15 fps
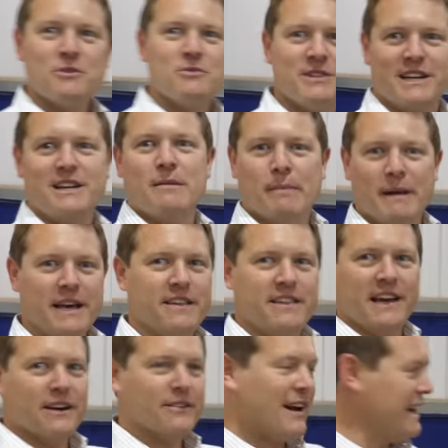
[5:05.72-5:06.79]
who didn't play
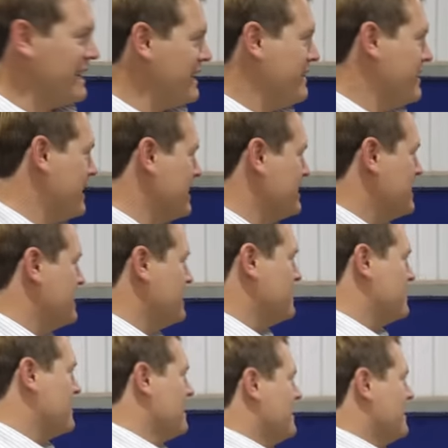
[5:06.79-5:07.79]
Sega Rally in the 90s,